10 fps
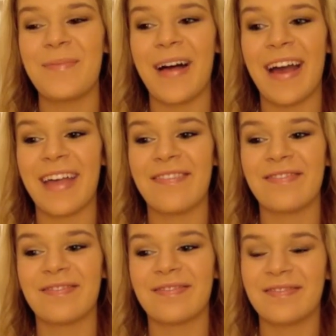but
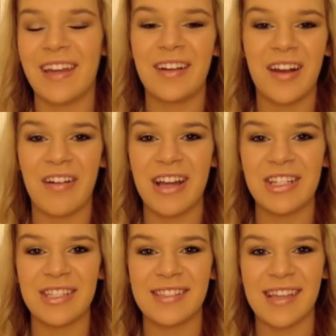I don't know. I
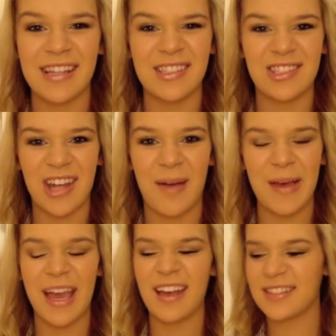just like to shop,
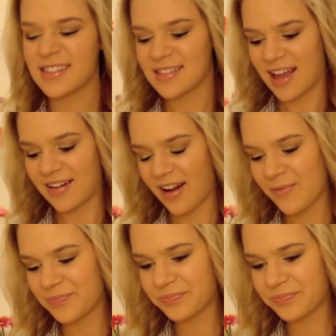I guess. I don't know.